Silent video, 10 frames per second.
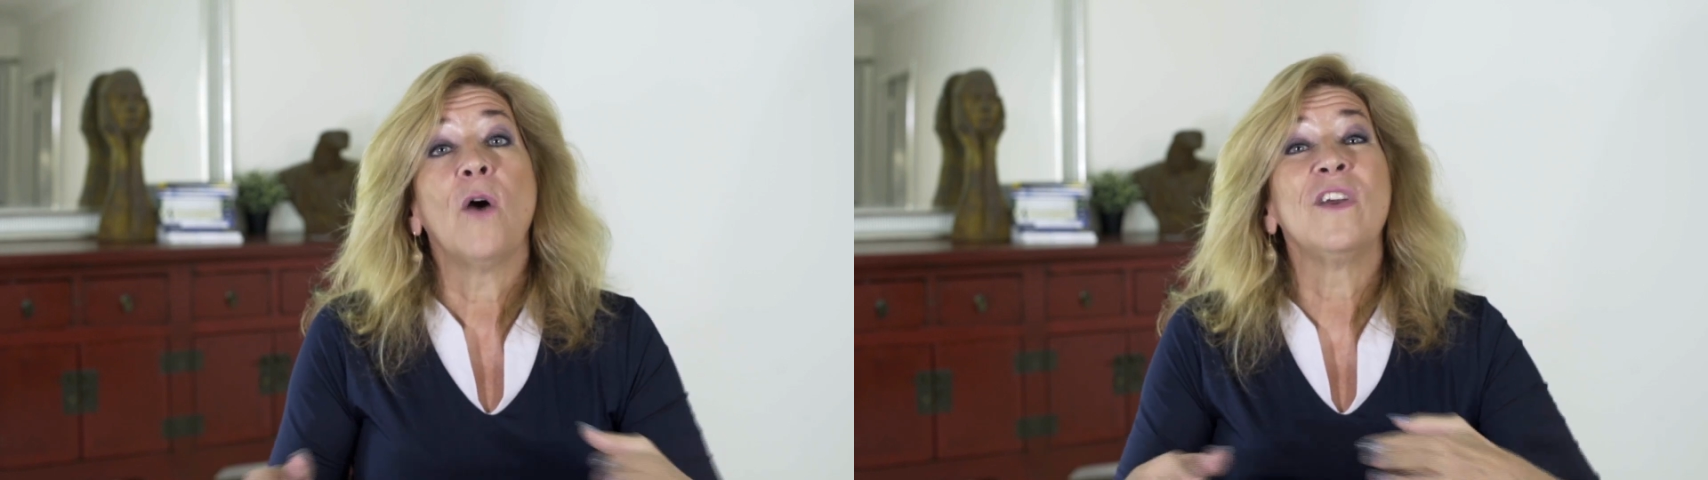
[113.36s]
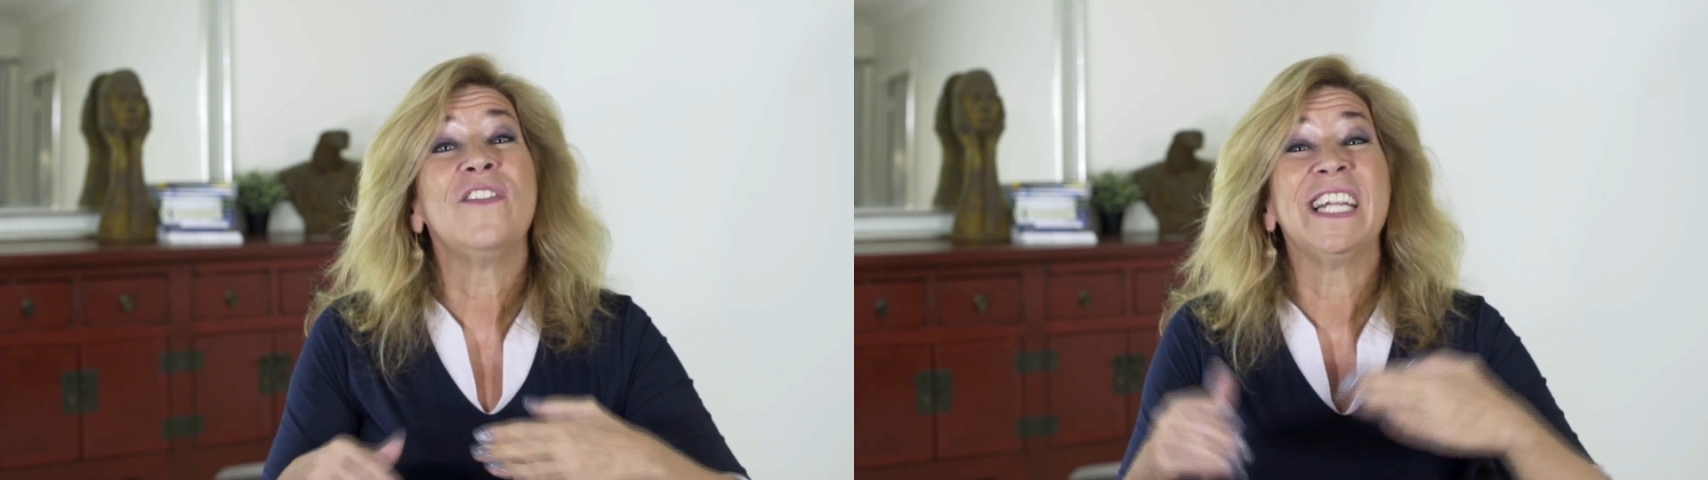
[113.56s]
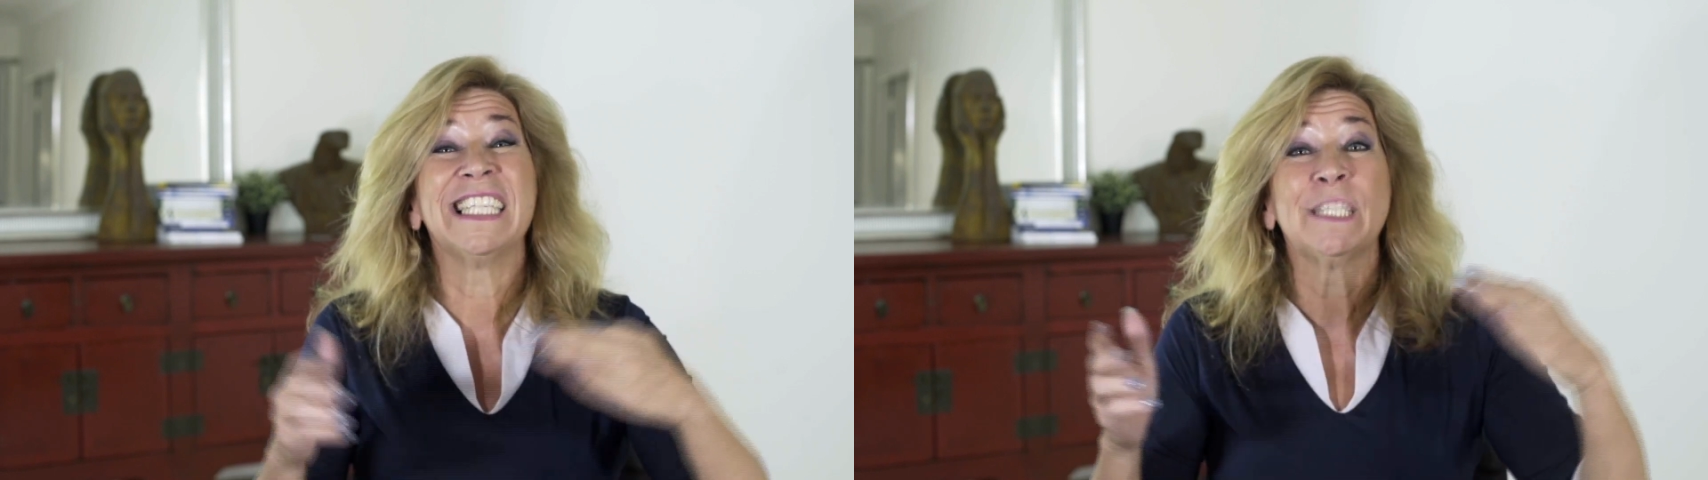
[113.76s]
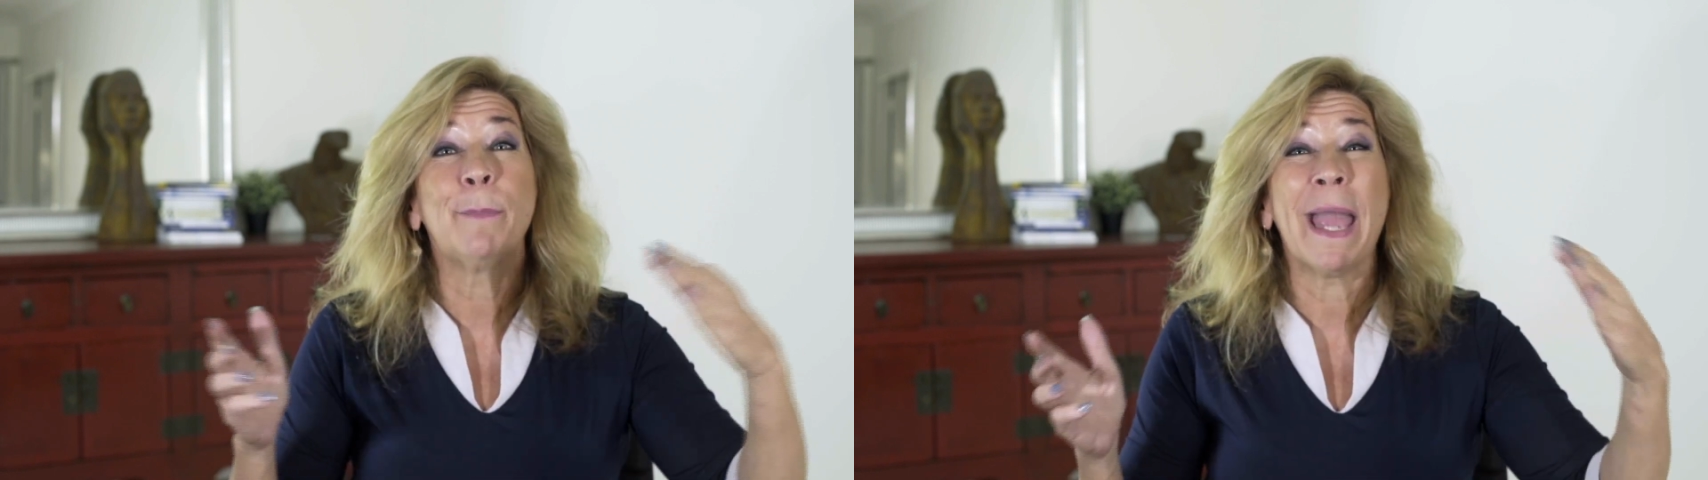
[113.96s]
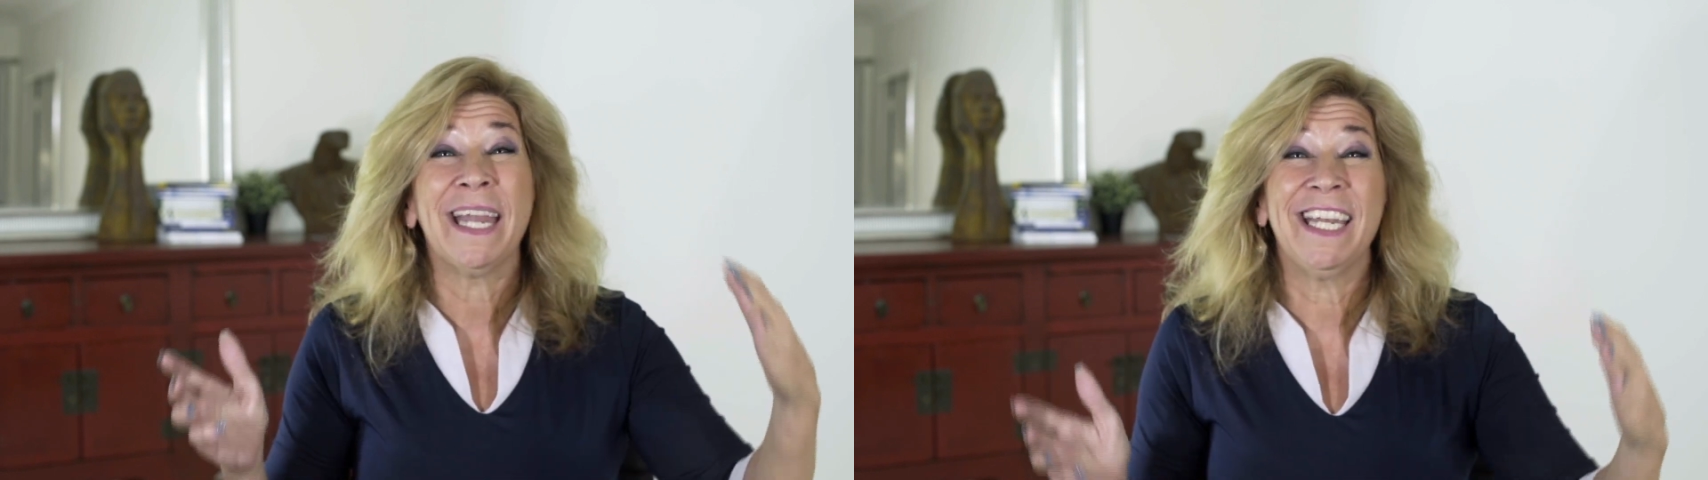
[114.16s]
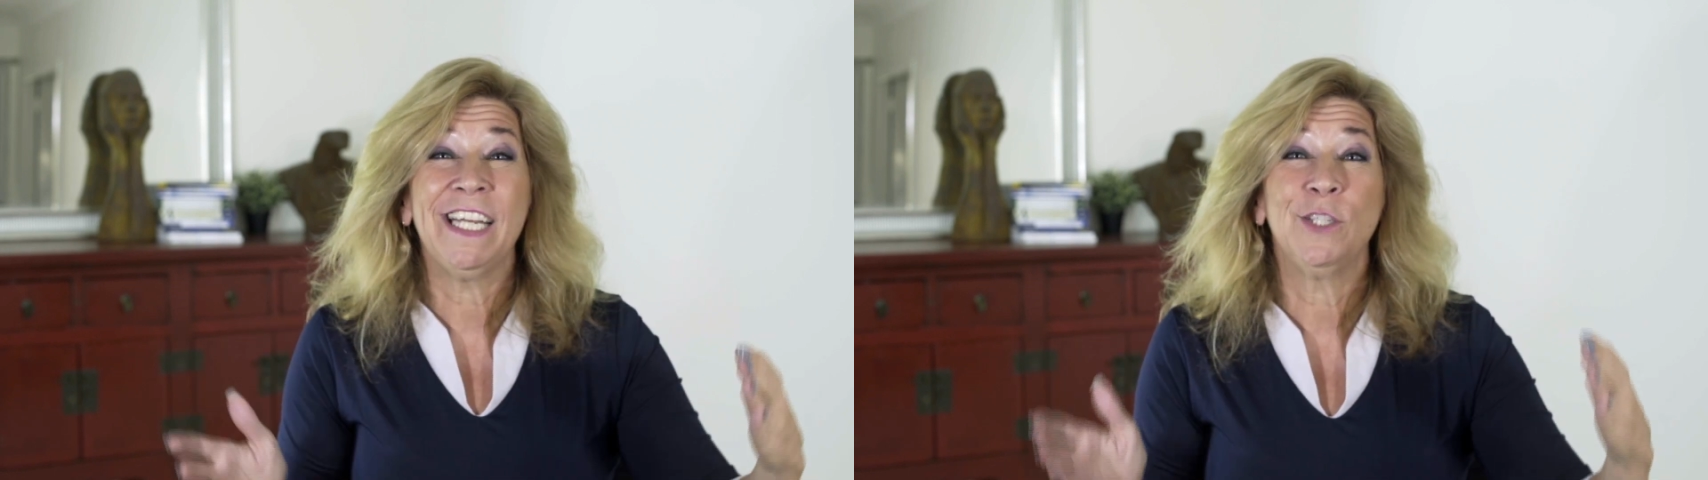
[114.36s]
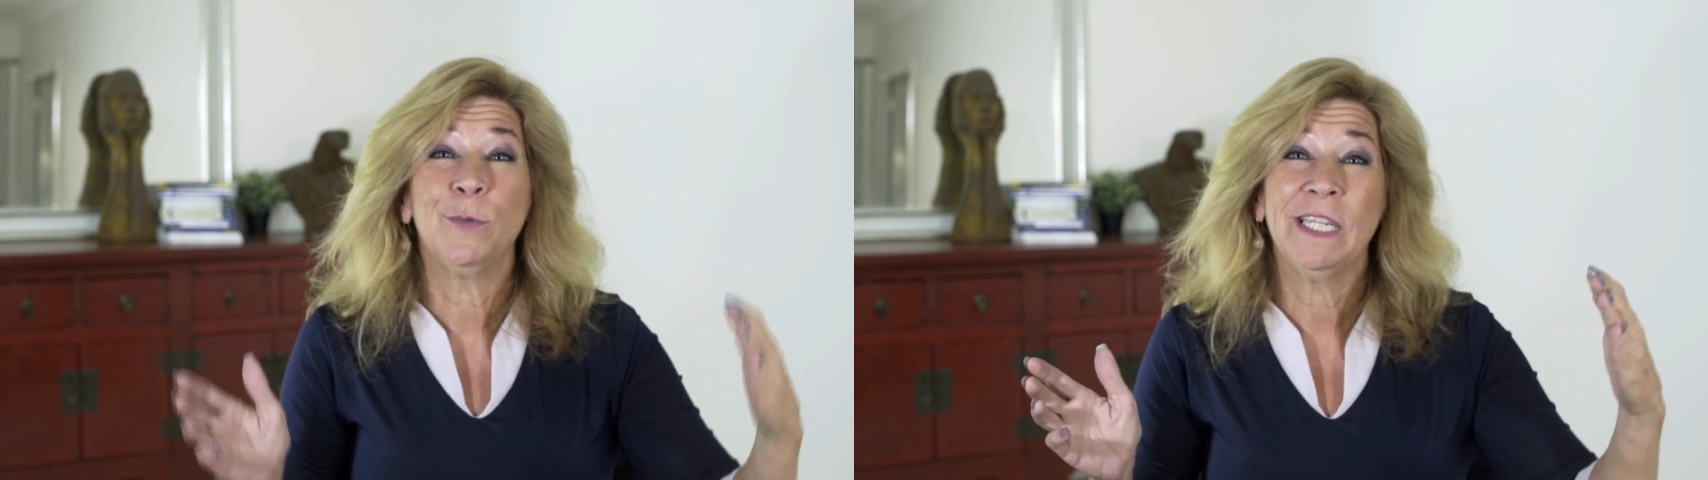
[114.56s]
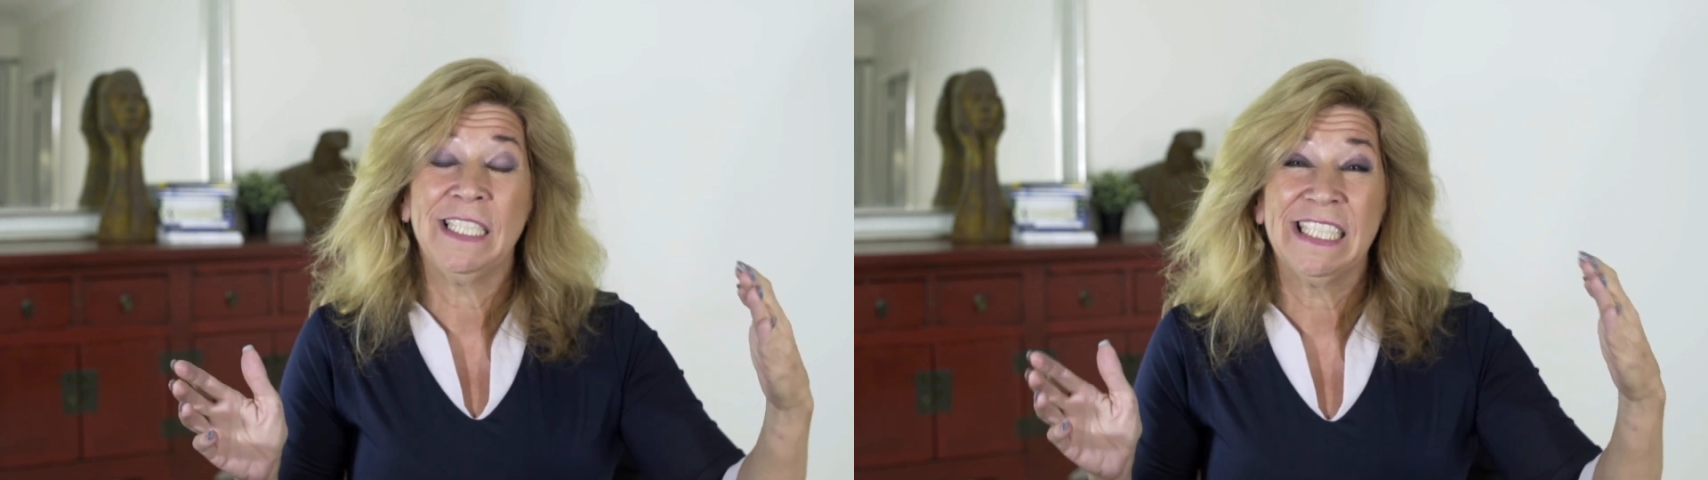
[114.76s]
or even expand it
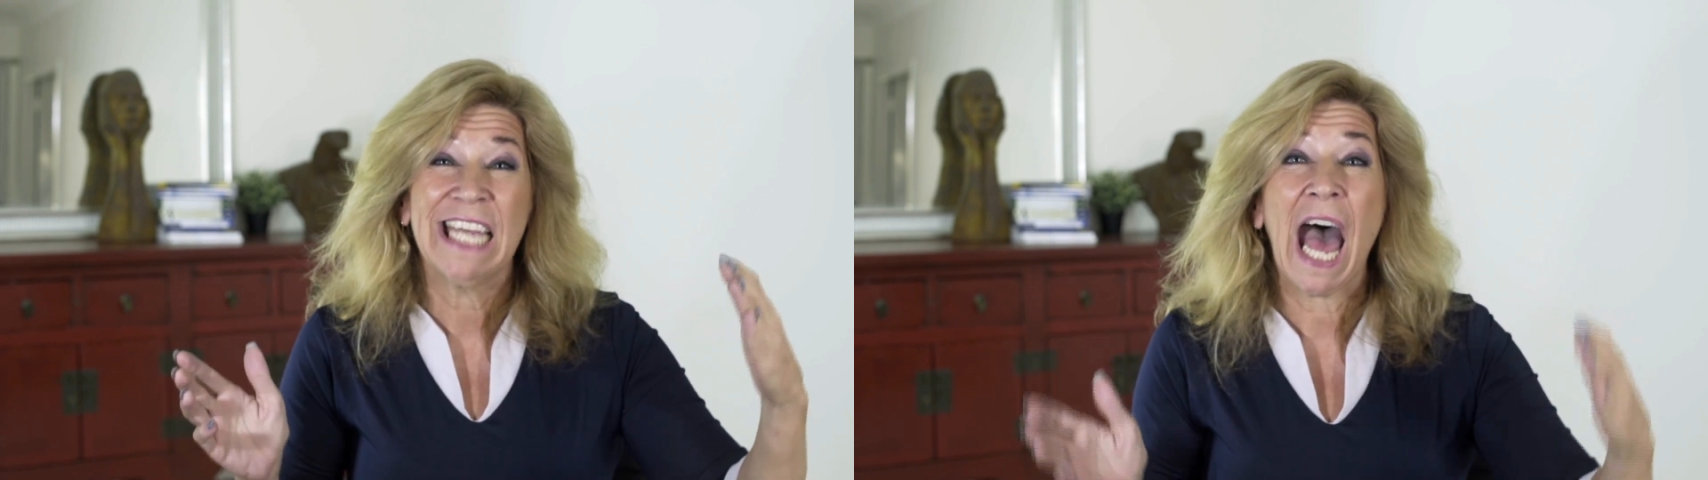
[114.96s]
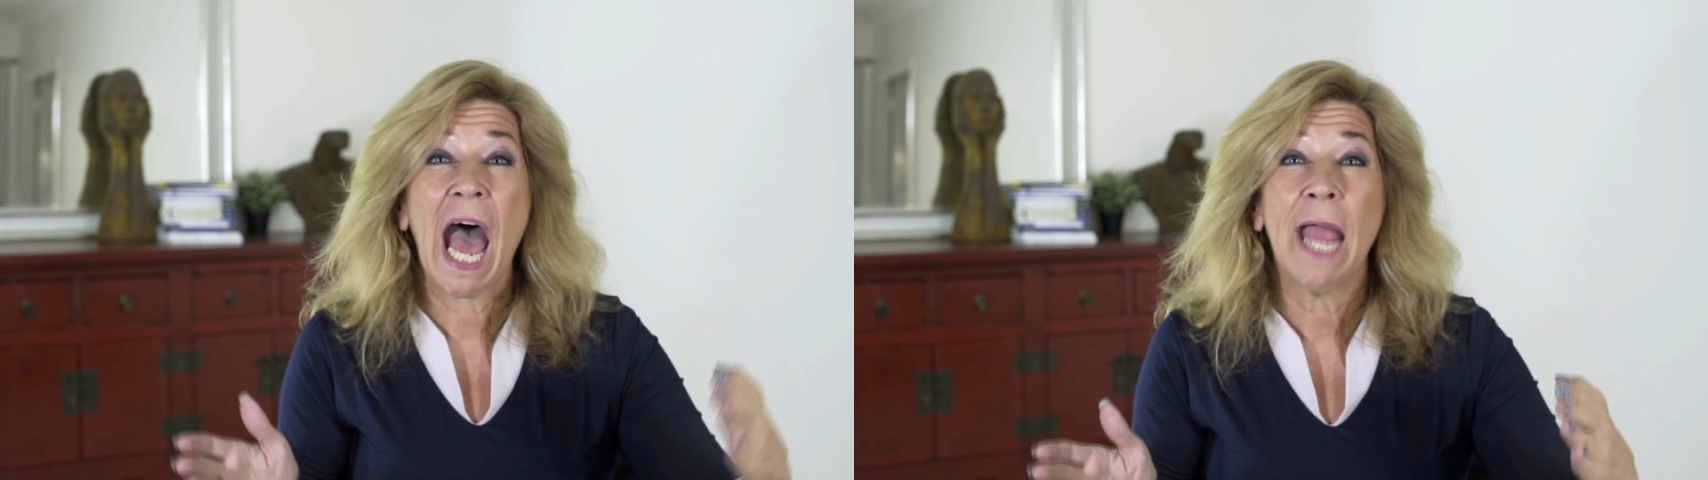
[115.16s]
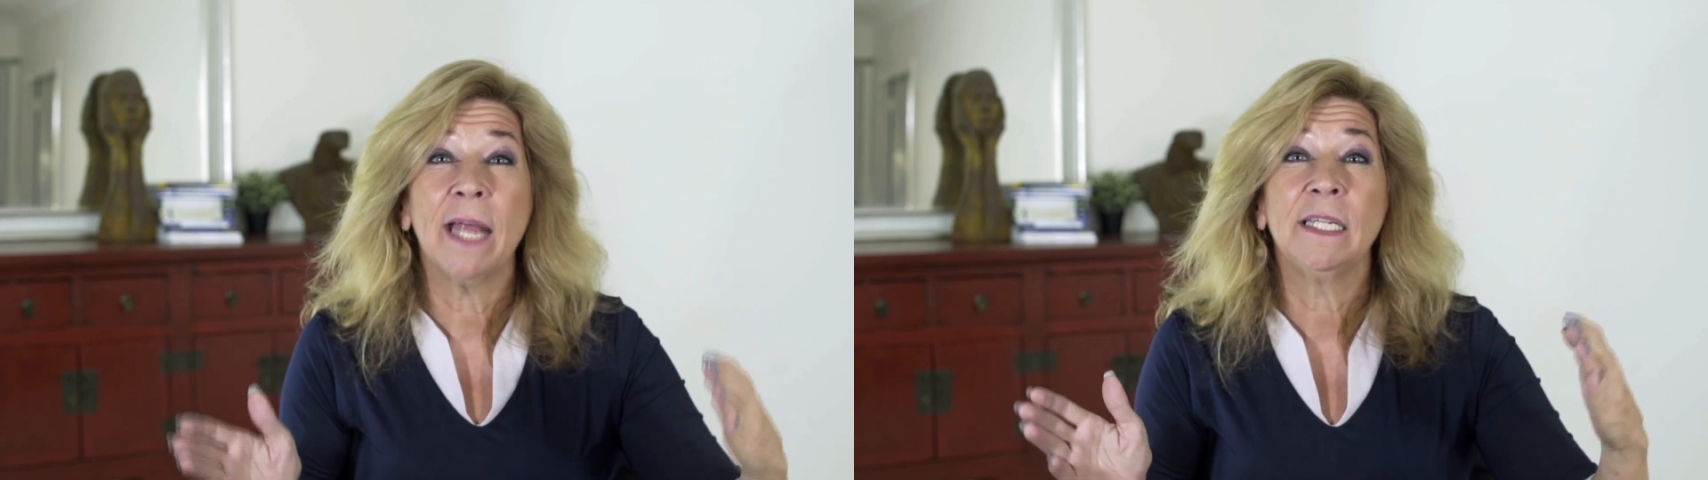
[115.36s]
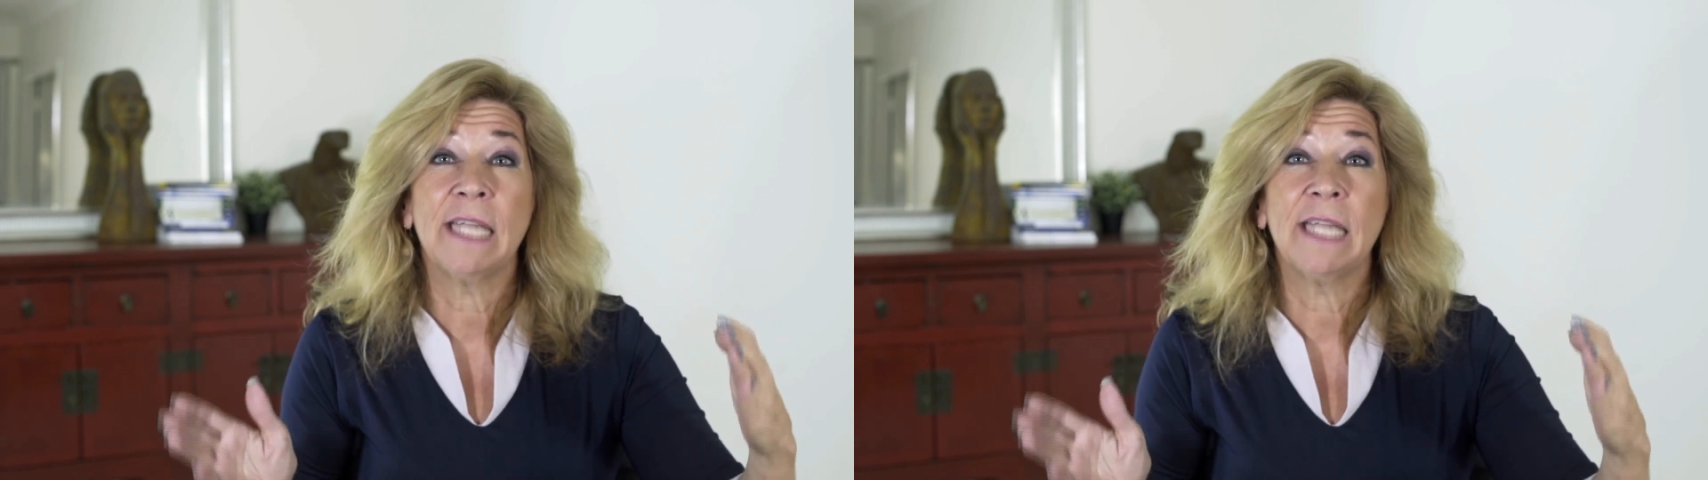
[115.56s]
into an entire